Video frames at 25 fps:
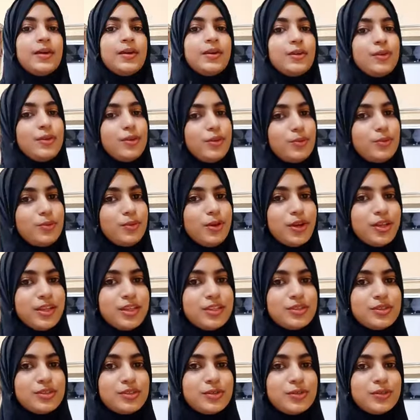Good
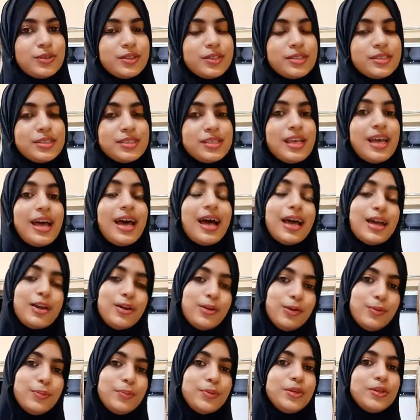morning, students. I
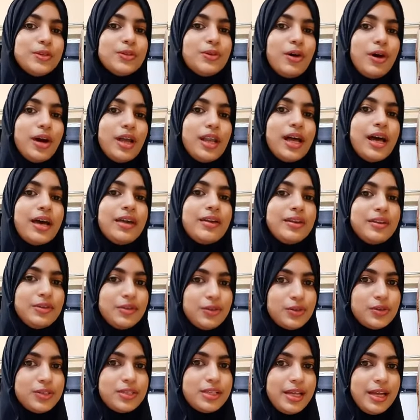hope you all are in
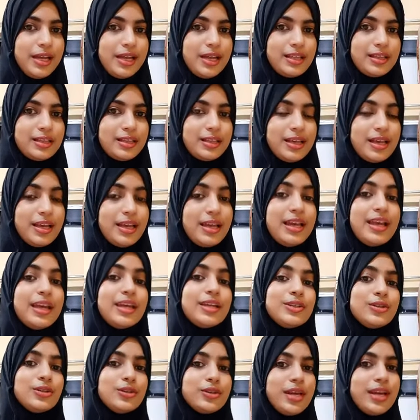good health.
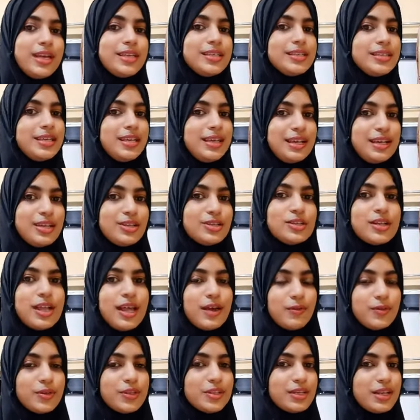In today's English
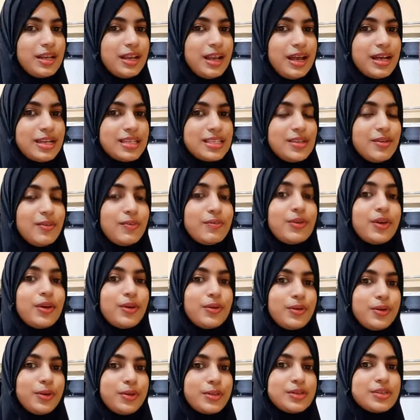language class, we are
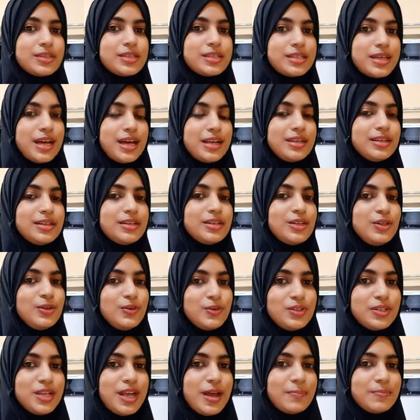going to start a
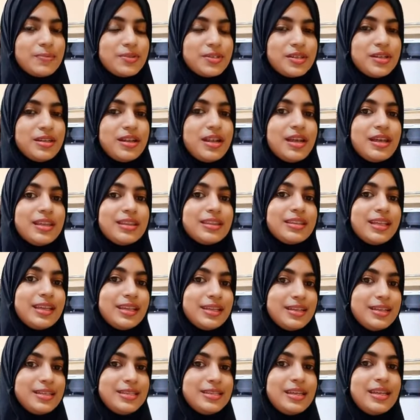new chapter, that
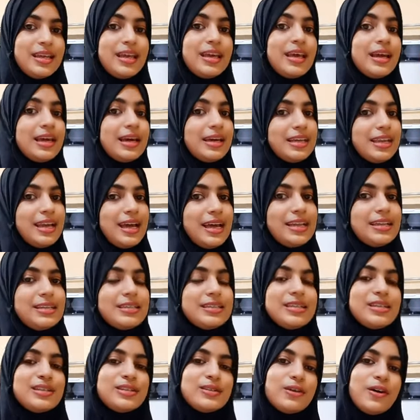is
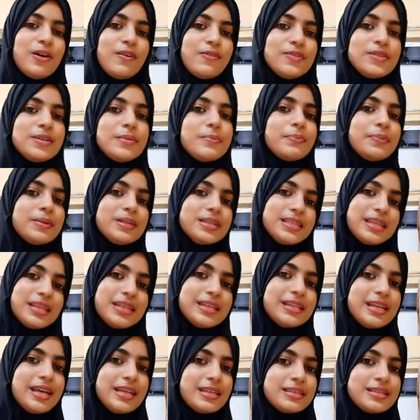Analysis of Simple
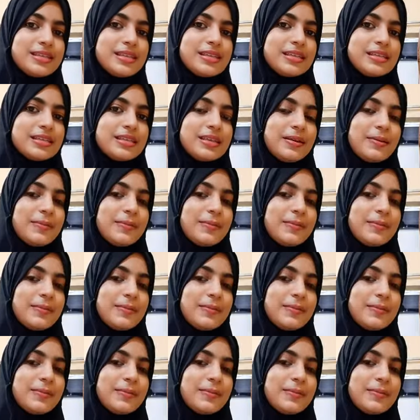Sentences.